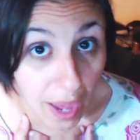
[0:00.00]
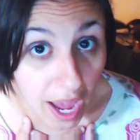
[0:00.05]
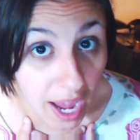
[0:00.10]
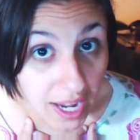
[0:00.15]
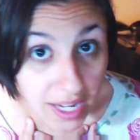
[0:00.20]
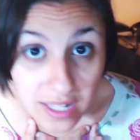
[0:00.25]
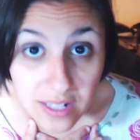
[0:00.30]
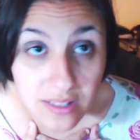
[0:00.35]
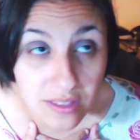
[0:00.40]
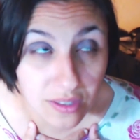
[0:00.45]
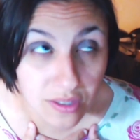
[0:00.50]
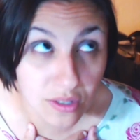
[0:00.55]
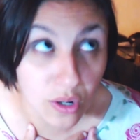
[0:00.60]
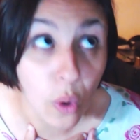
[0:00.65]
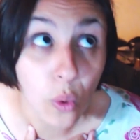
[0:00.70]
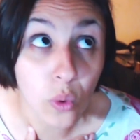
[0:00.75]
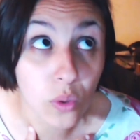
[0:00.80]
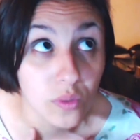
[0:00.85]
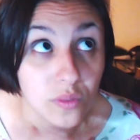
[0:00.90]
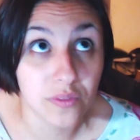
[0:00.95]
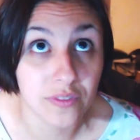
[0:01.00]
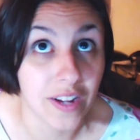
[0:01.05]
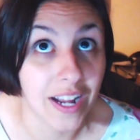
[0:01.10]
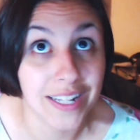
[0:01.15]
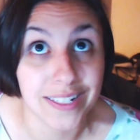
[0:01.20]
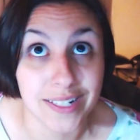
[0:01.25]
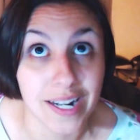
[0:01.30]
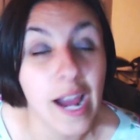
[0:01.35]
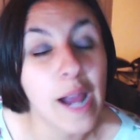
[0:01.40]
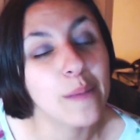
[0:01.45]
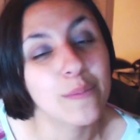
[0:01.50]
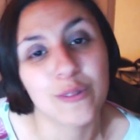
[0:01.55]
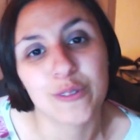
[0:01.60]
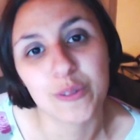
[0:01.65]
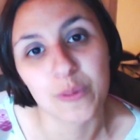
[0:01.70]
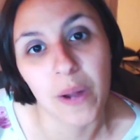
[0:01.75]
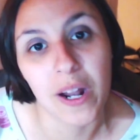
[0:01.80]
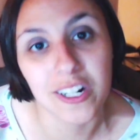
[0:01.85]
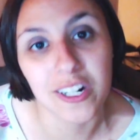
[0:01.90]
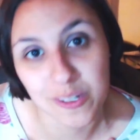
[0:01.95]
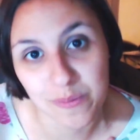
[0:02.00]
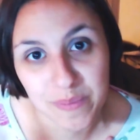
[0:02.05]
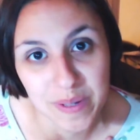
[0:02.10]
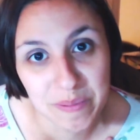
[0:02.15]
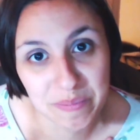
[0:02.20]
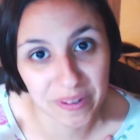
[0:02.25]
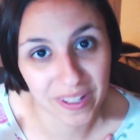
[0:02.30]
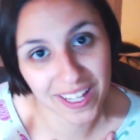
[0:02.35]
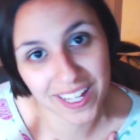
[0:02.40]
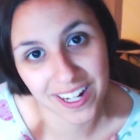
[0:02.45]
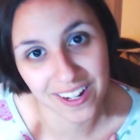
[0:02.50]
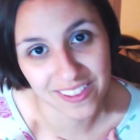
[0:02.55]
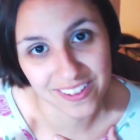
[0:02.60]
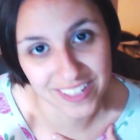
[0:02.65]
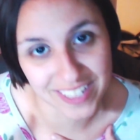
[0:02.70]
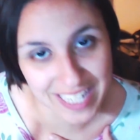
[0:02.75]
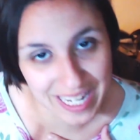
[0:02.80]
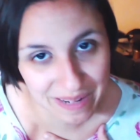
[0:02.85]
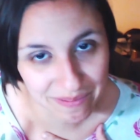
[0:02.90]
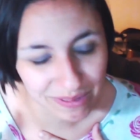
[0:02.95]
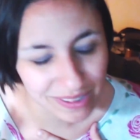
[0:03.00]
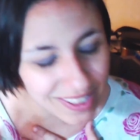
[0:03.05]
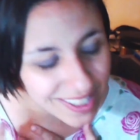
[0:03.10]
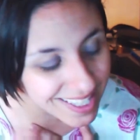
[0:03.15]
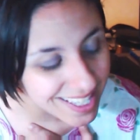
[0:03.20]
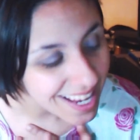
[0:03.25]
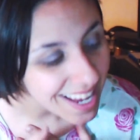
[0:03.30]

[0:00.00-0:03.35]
I had a total fine time just watching people at other tables.